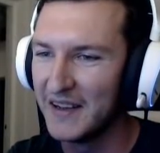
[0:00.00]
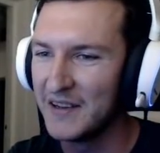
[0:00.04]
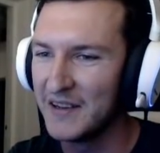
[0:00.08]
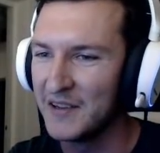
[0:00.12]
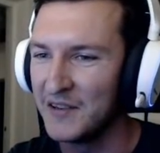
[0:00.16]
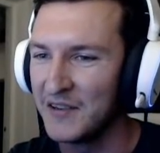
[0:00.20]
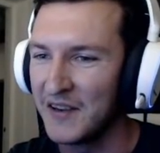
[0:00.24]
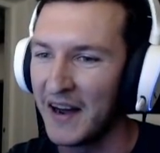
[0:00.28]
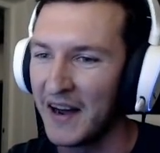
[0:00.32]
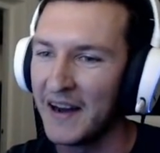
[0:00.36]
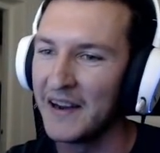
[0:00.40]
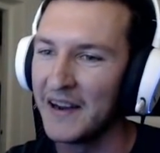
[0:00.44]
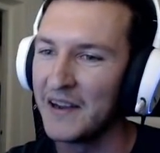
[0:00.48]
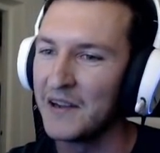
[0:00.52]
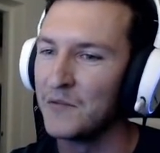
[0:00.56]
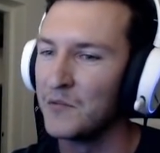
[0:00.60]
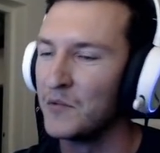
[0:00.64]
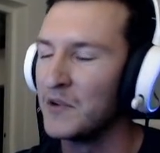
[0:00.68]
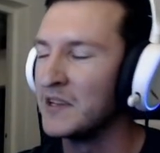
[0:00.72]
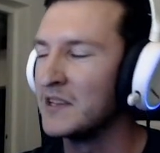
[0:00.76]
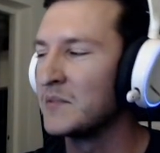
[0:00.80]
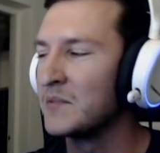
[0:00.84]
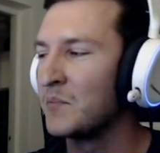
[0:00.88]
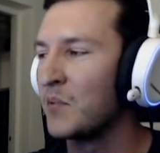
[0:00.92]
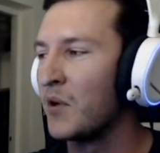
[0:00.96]
die,
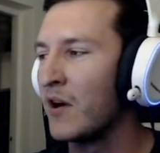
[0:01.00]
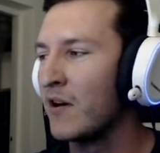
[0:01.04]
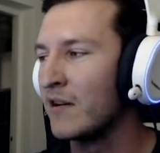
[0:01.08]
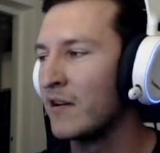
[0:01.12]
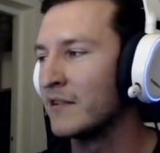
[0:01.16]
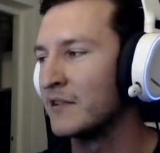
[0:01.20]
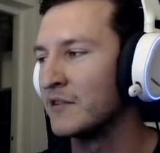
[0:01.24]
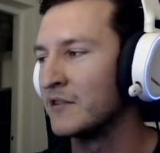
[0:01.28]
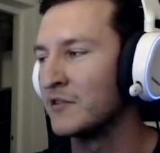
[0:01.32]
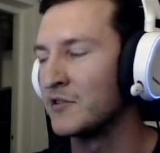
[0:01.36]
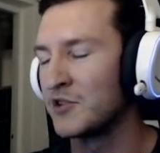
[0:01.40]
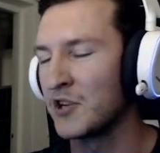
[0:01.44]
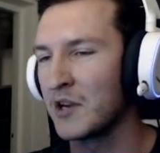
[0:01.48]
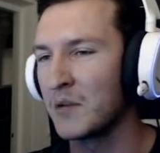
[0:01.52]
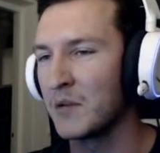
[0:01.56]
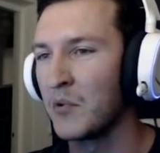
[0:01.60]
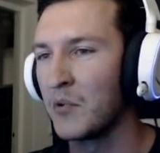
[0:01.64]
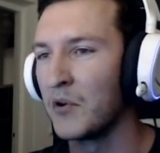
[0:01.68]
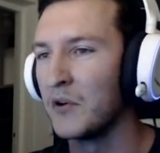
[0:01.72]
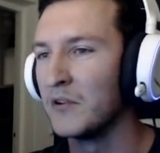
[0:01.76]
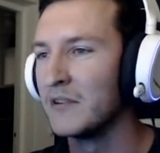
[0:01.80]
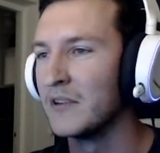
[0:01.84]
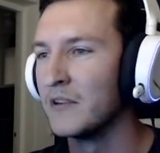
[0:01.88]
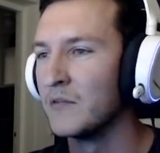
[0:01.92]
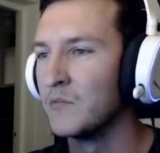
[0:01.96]
respawn at the
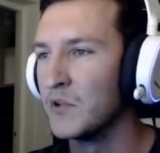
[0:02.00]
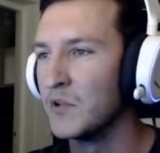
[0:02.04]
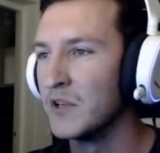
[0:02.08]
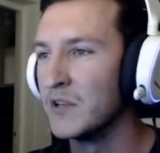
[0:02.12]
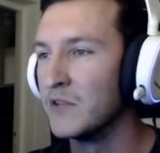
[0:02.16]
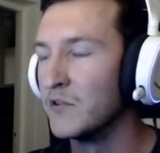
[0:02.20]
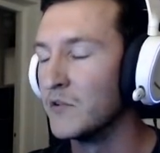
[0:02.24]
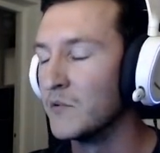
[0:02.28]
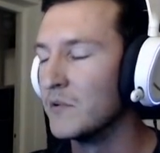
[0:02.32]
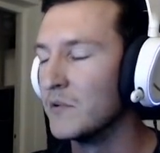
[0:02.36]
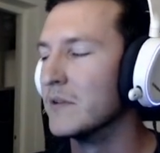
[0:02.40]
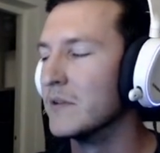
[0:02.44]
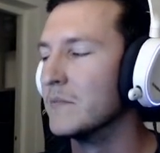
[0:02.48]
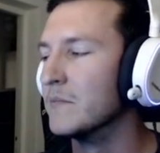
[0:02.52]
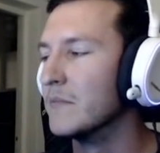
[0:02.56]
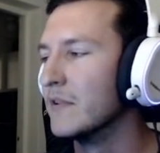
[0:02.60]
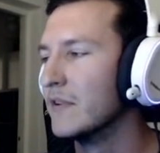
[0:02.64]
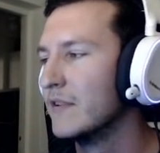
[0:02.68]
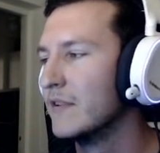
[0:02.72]
checkpoint, then redo him.